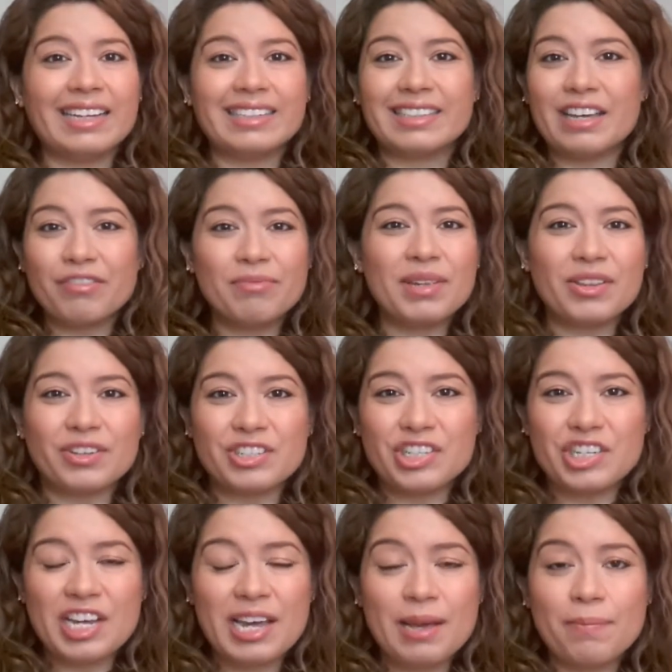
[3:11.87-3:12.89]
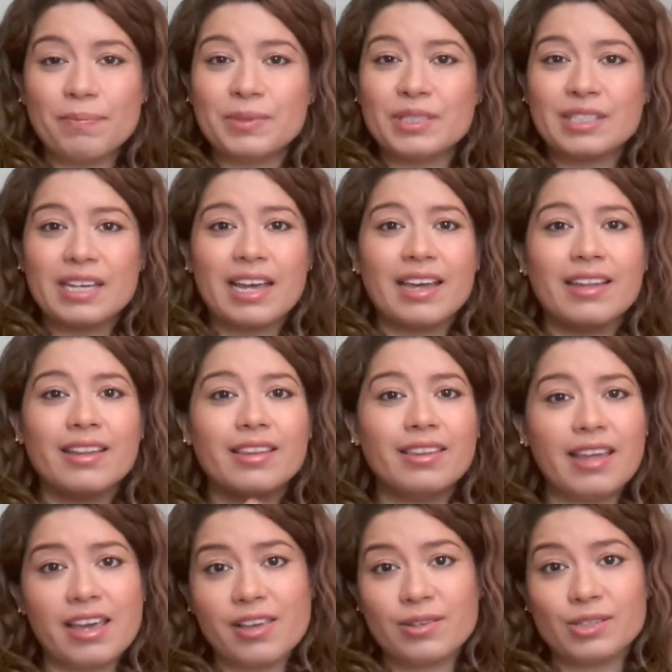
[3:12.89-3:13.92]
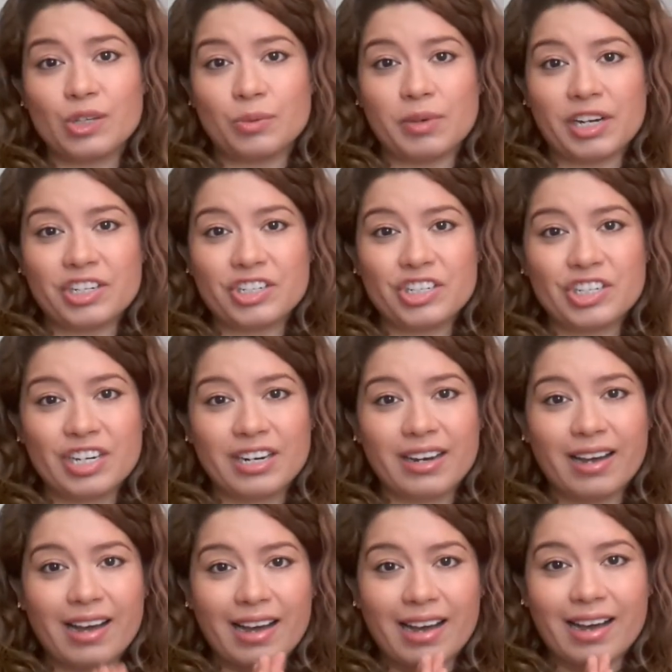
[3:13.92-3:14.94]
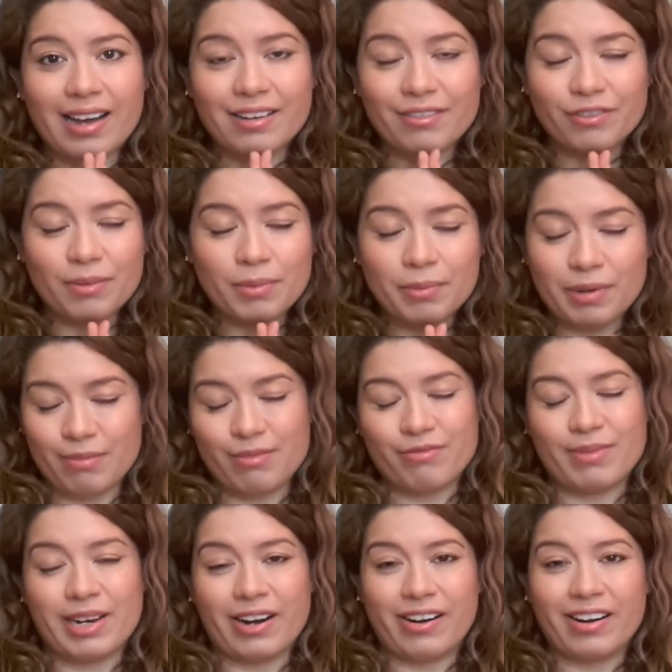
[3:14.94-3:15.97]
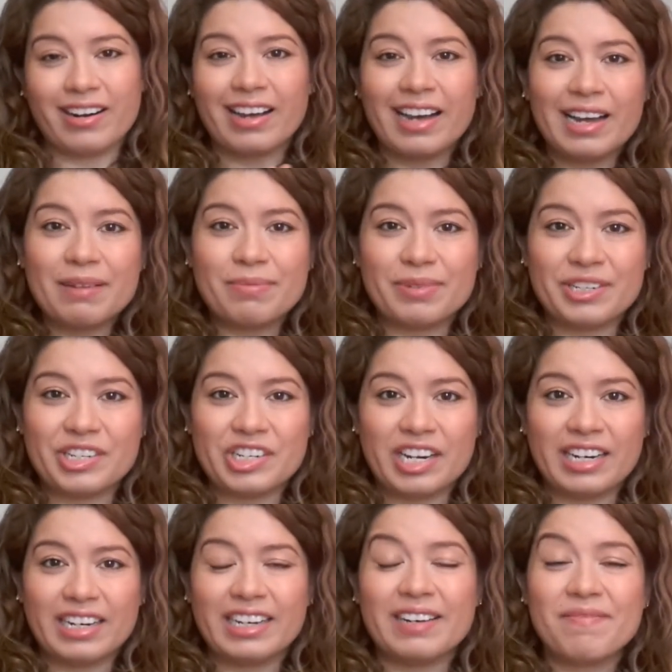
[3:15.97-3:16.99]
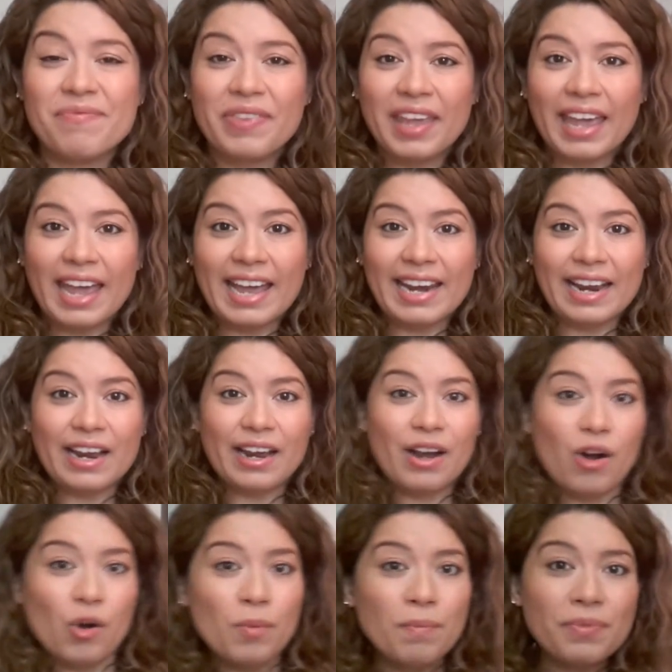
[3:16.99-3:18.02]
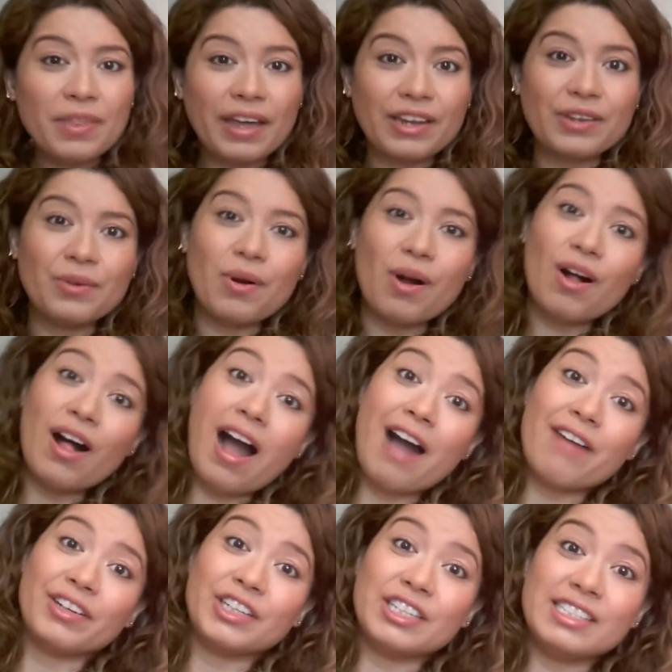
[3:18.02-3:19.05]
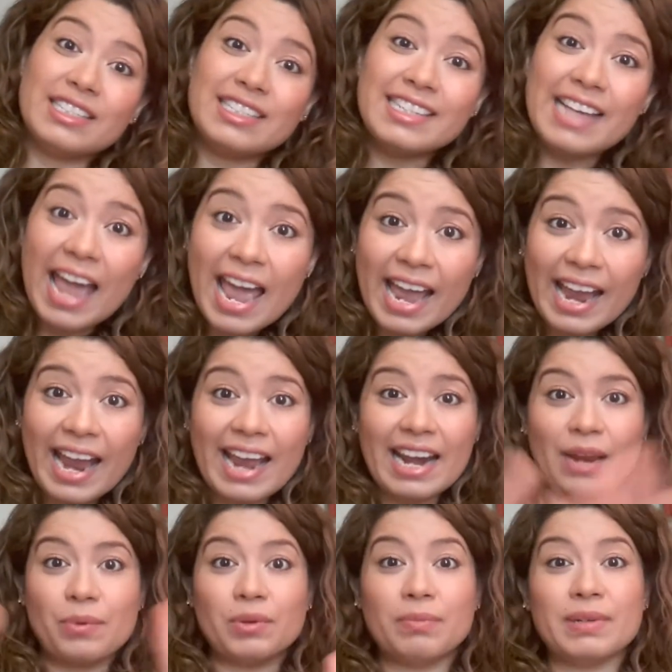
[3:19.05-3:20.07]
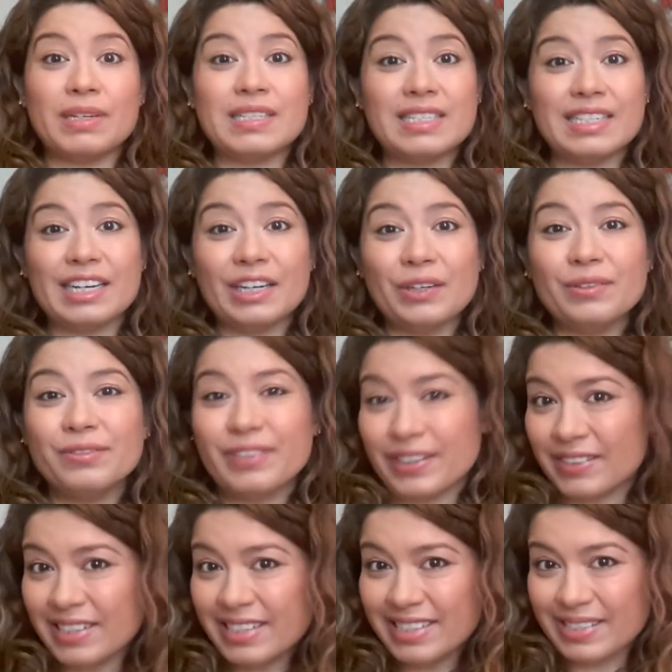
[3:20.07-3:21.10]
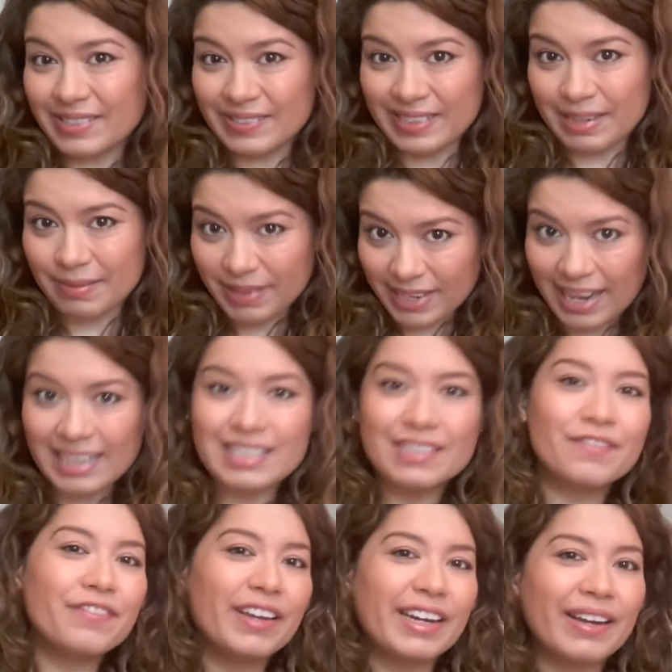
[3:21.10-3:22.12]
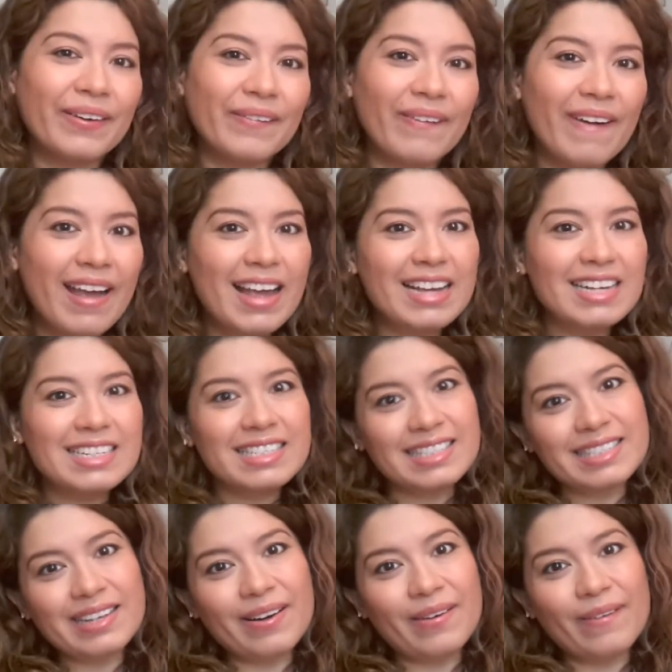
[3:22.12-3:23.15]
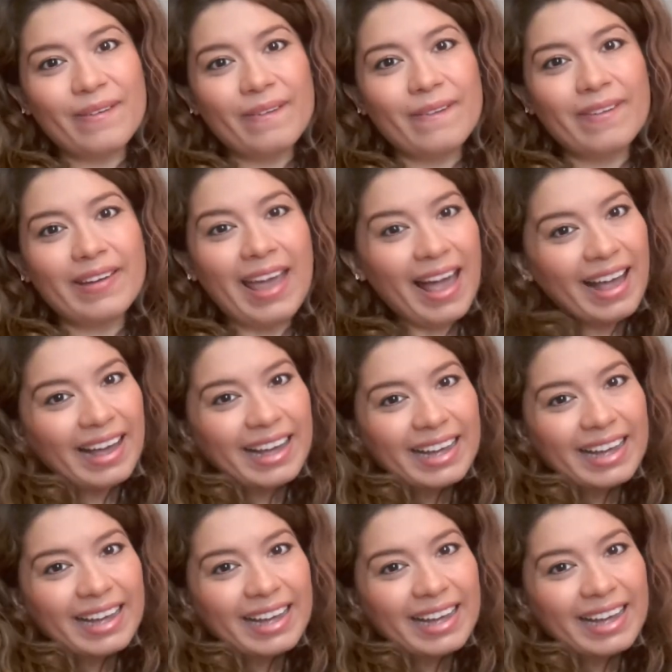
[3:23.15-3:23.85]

give me their tips. Thank you so much from the bottom of my heart. I appreciate it. And I hope that you all have a good day and I will be seeing you very soon in my next video. So yeah,